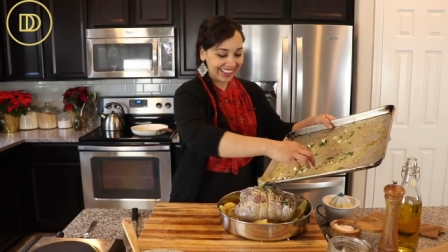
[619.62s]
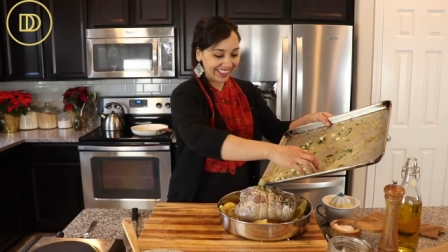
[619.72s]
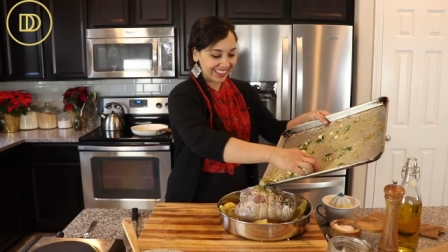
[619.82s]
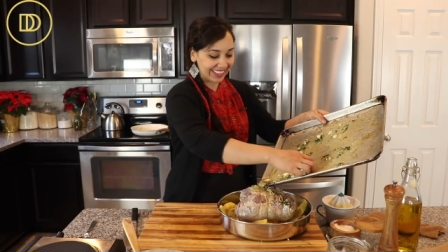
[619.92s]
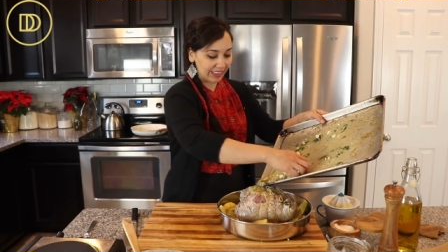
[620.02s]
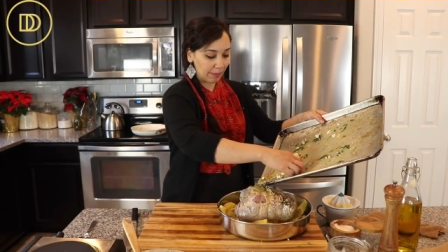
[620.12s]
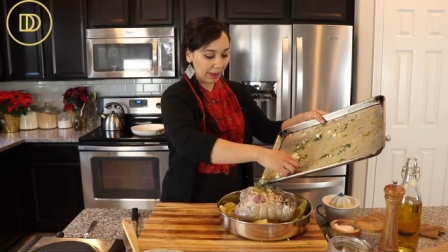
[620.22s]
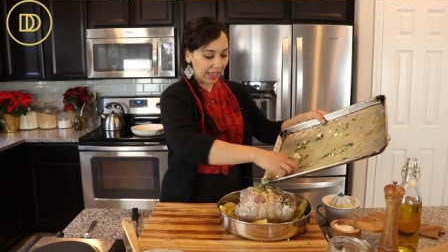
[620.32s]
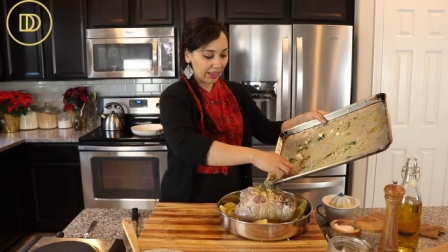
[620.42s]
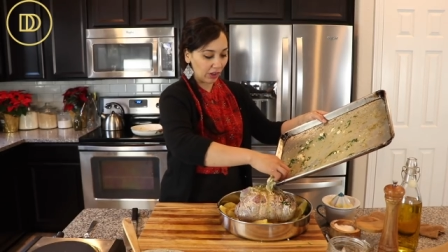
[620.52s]
that's in the
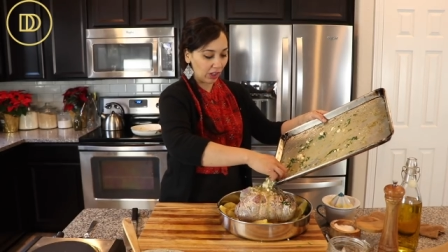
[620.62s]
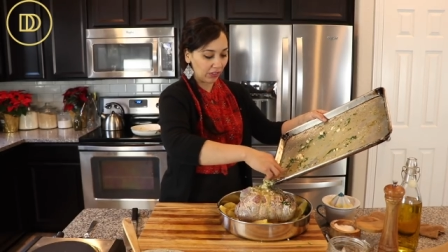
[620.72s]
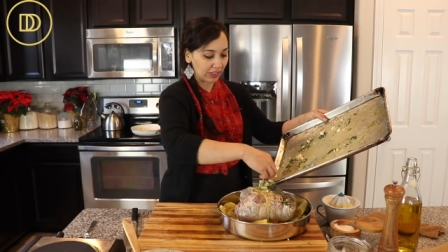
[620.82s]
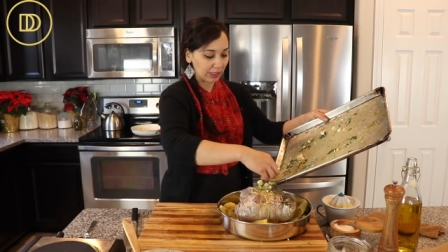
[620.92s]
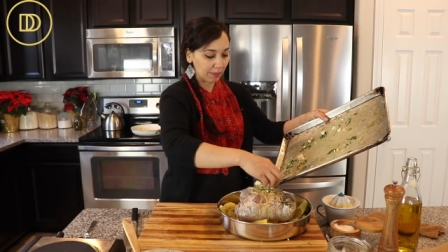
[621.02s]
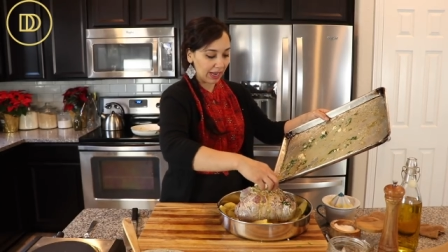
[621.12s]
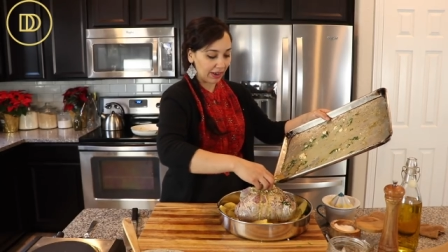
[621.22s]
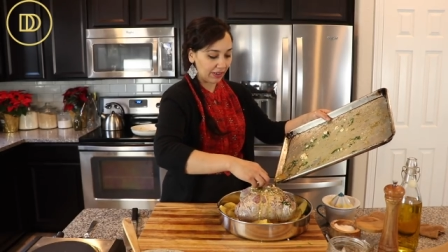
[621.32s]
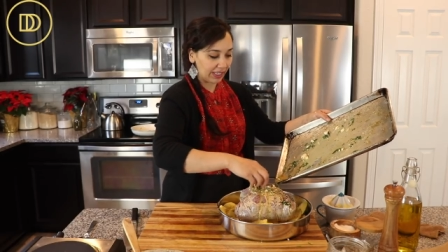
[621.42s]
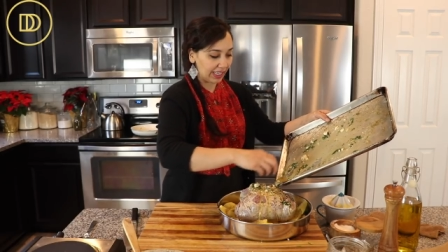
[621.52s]
pan, all this
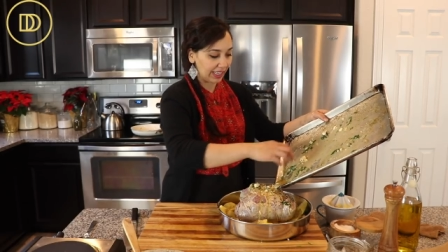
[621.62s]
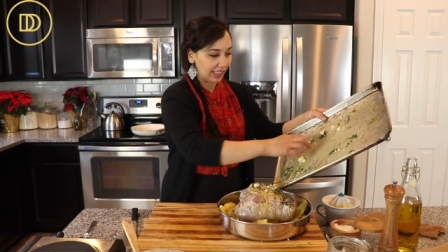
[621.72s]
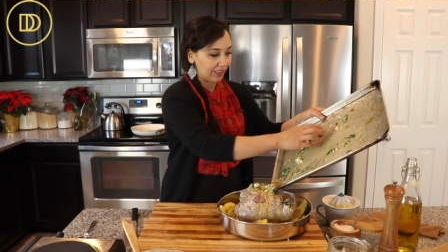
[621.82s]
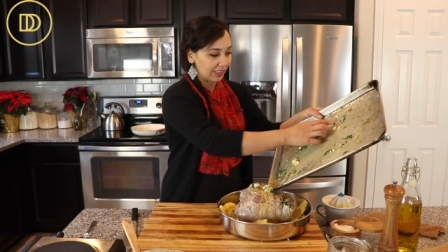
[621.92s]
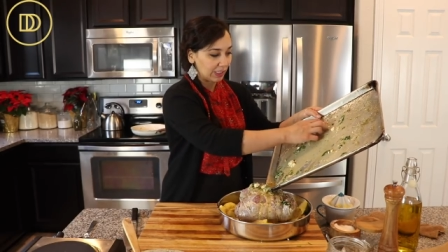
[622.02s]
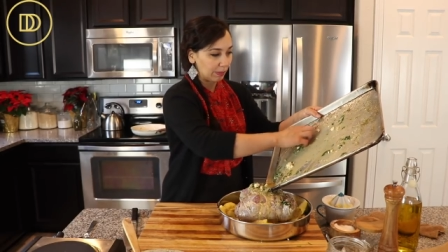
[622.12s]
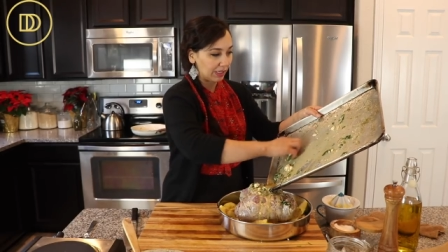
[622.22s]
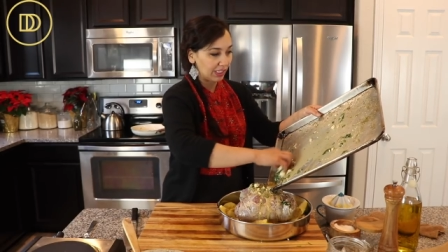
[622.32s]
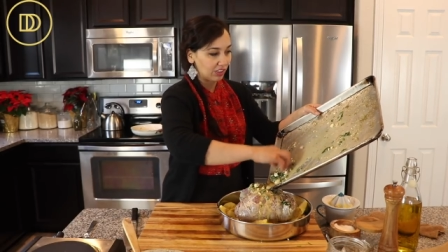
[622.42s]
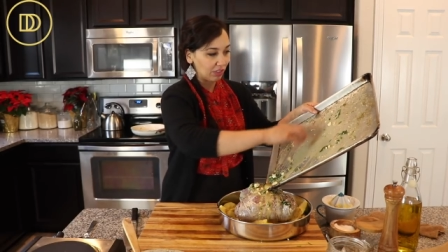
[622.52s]
marinade, the
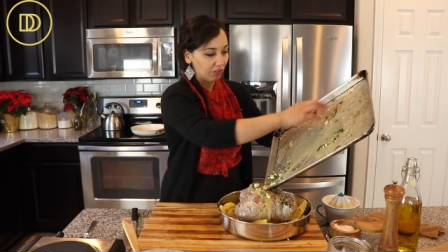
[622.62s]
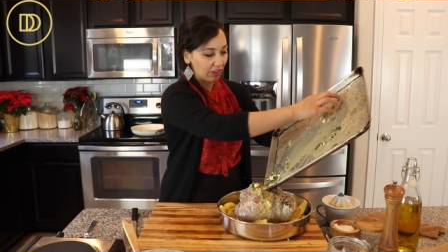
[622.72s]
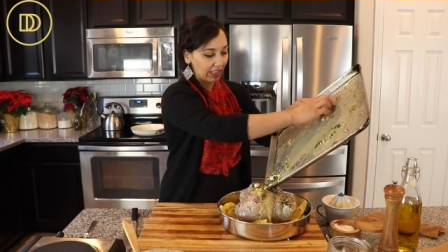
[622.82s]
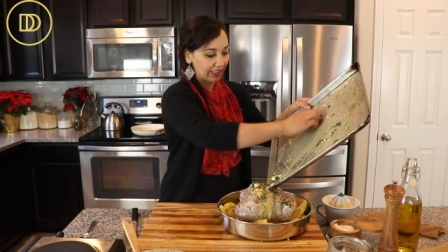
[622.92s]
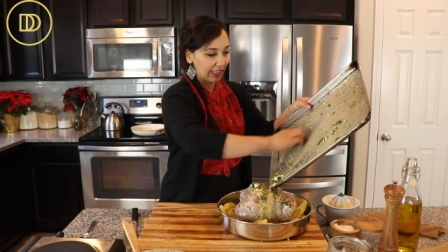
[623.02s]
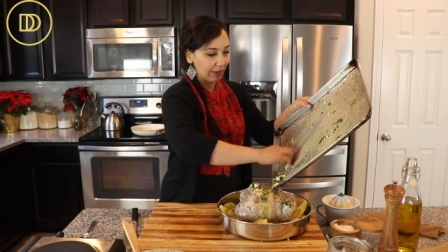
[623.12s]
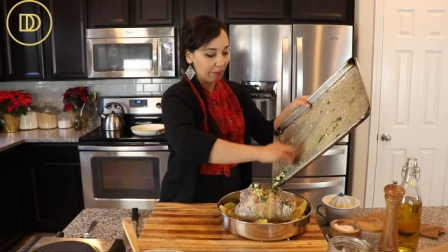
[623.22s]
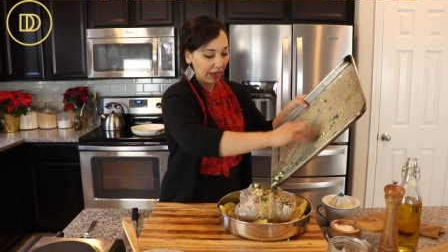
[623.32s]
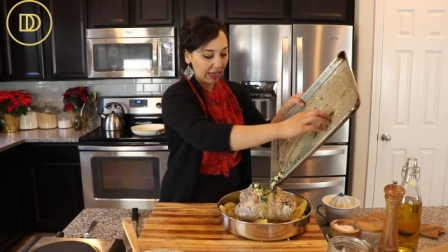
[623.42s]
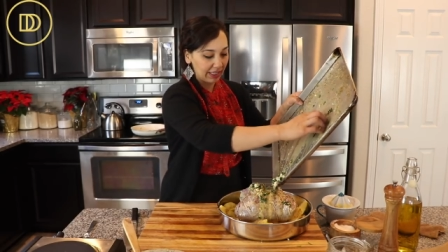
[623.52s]
spinach and feta and
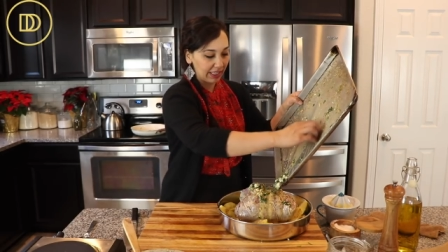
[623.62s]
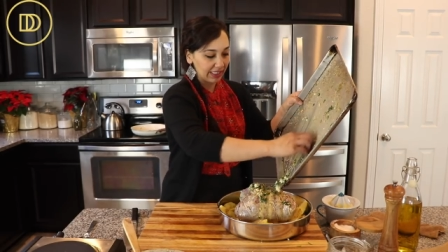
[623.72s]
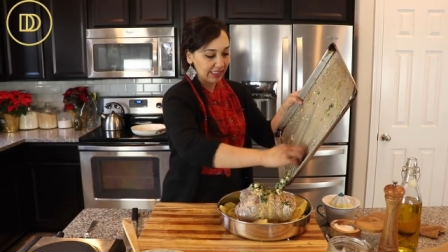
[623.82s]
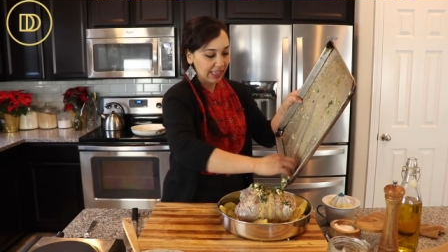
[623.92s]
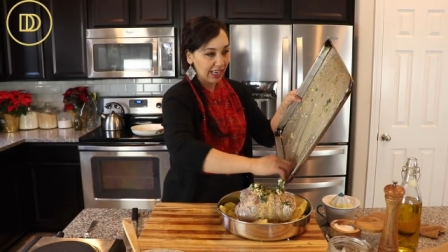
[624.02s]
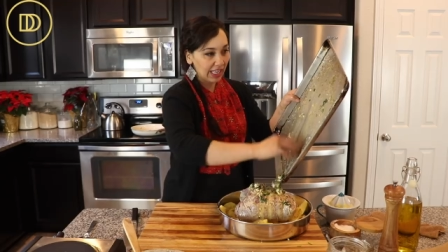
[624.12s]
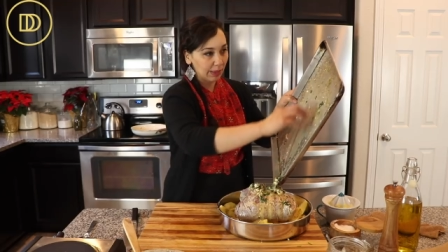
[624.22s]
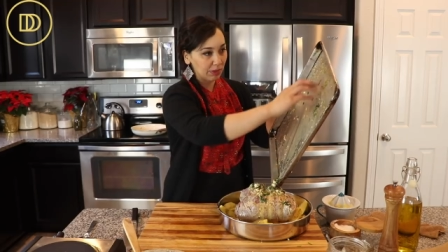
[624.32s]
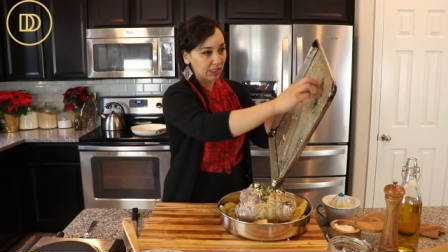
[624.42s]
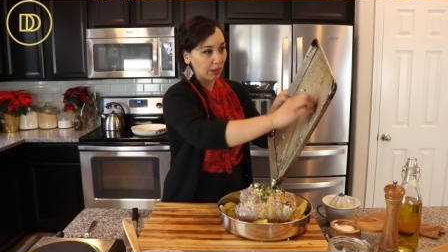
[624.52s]
pine nuts, and
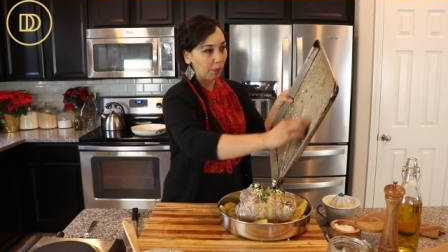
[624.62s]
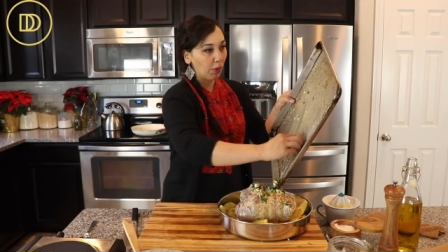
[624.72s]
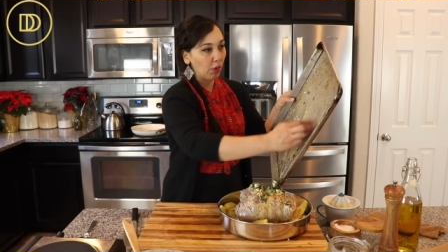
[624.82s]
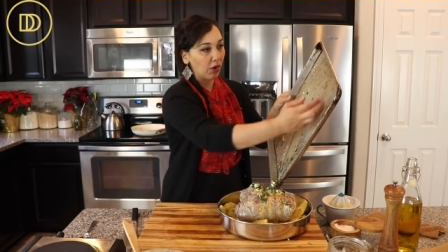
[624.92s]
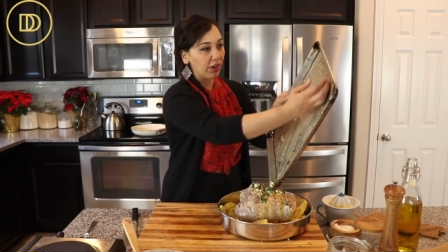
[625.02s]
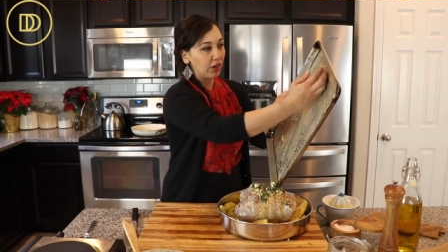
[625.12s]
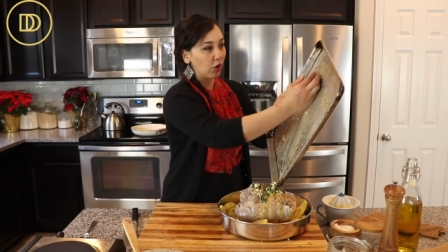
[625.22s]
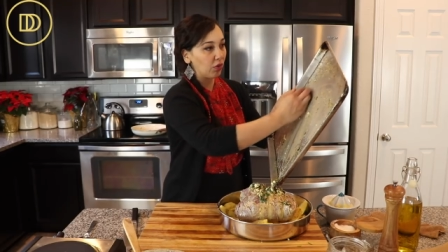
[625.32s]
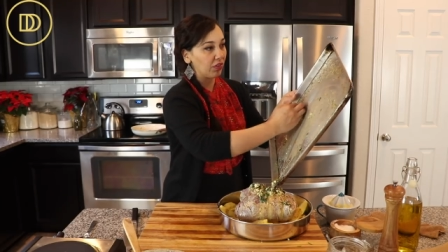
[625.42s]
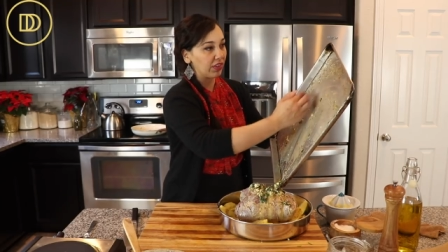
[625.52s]
I'm just going to pour it
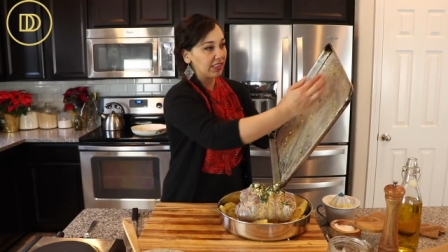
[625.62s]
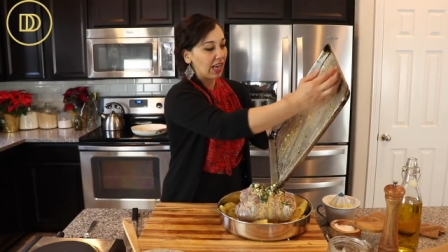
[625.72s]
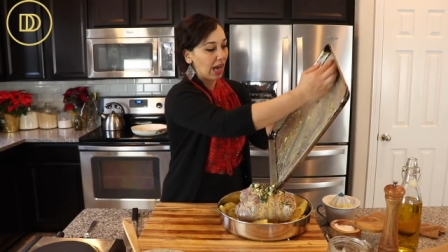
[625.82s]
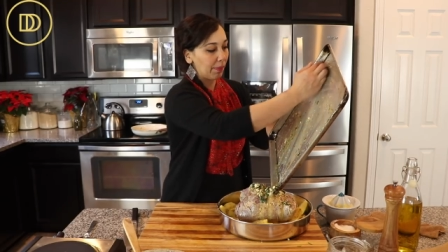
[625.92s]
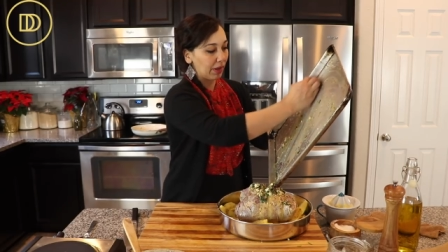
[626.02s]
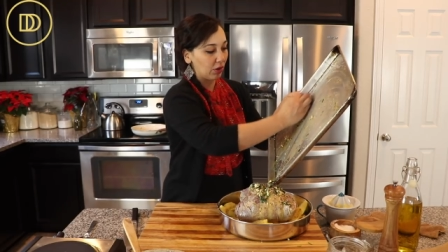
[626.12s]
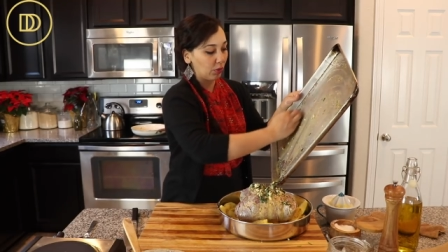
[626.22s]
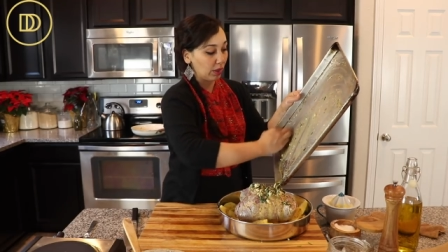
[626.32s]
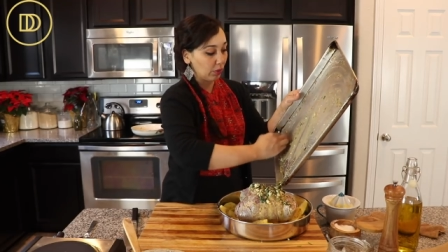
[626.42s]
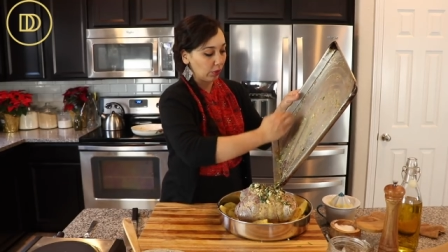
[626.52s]
over the top. I
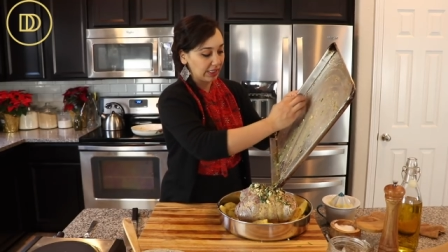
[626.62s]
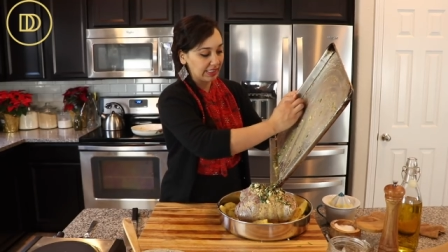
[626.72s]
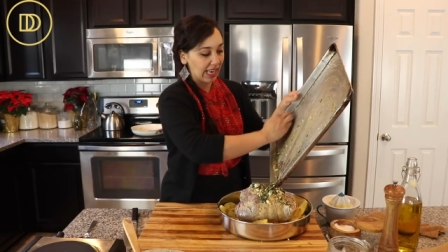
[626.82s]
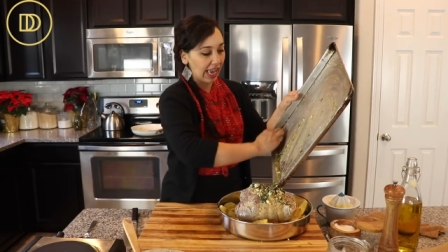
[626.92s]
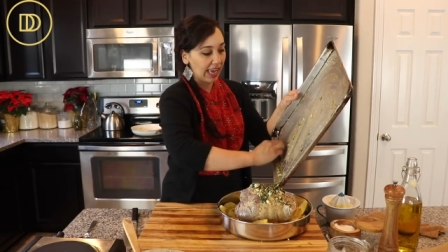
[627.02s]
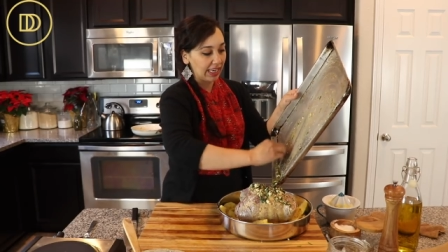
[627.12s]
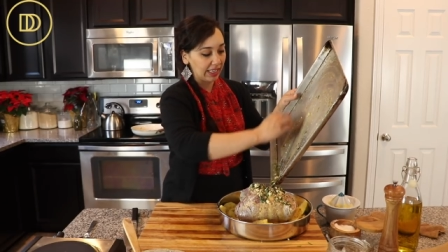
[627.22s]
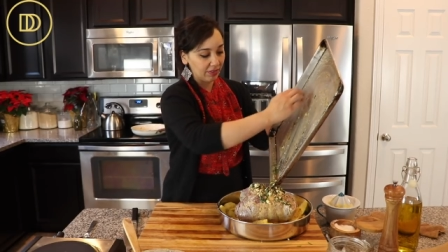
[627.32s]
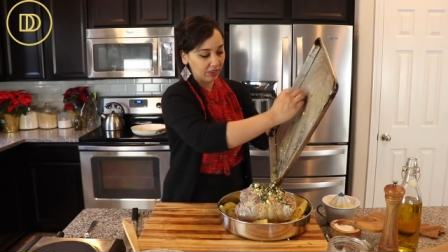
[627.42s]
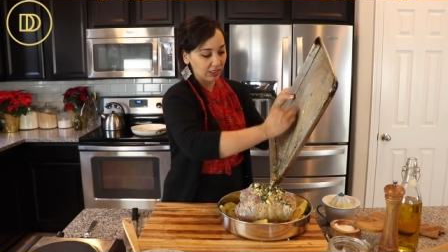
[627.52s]
don't want to waste
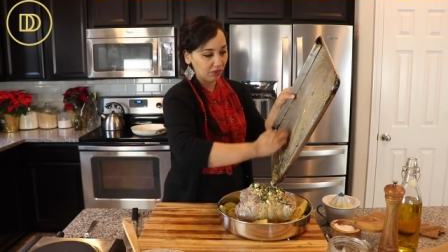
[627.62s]
any of this